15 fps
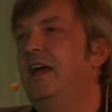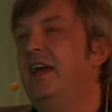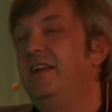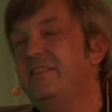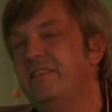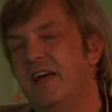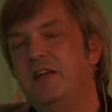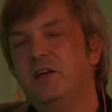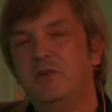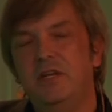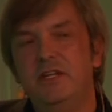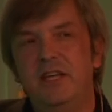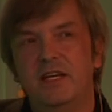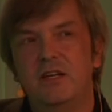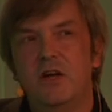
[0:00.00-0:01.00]
And it's not
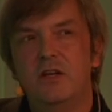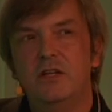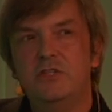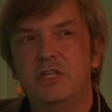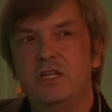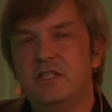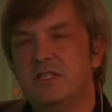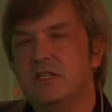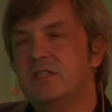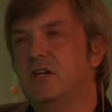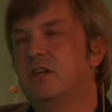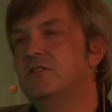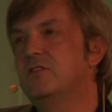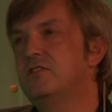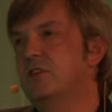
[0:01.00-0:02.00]
only technologies, it's
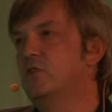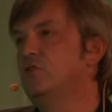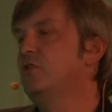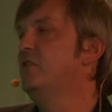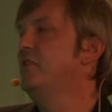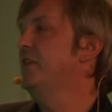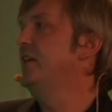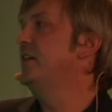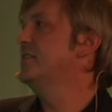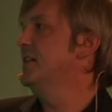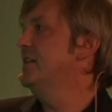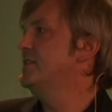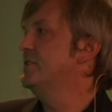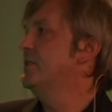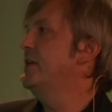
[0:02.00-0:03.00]
also social things
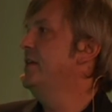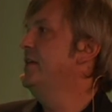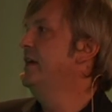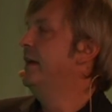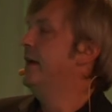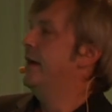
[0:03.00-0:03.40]
and so on,